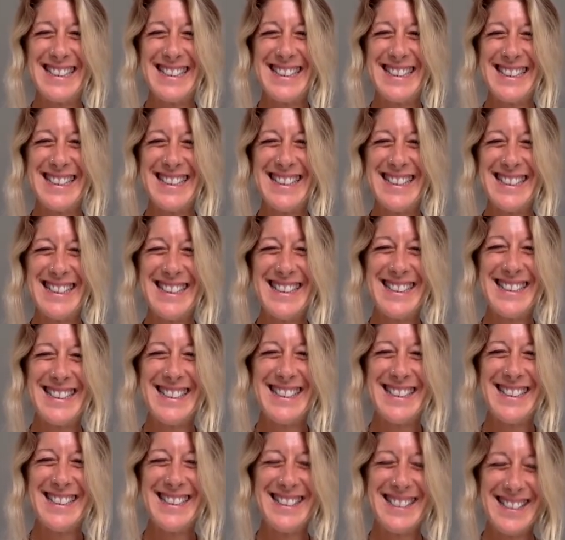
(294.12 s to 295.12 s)

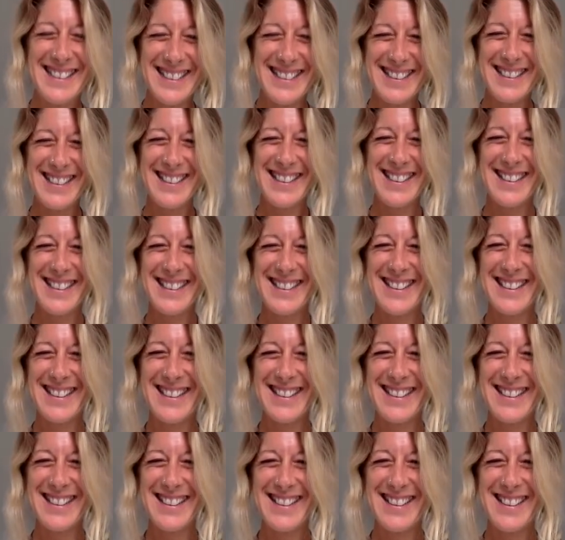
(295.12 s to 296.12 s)

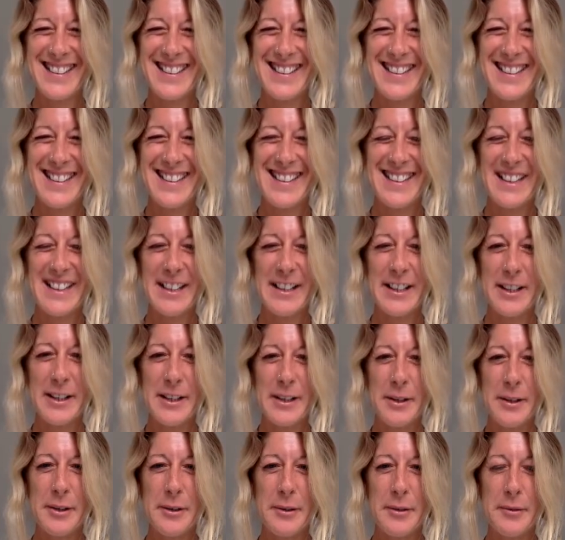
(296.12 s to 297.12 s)

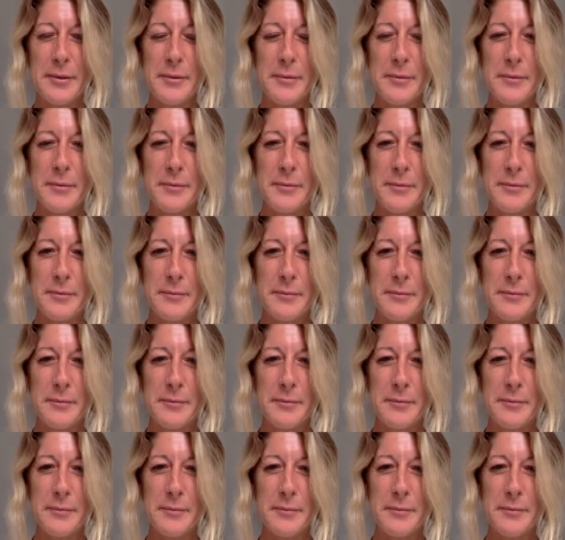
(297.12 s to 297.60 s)
The person shown says nothing.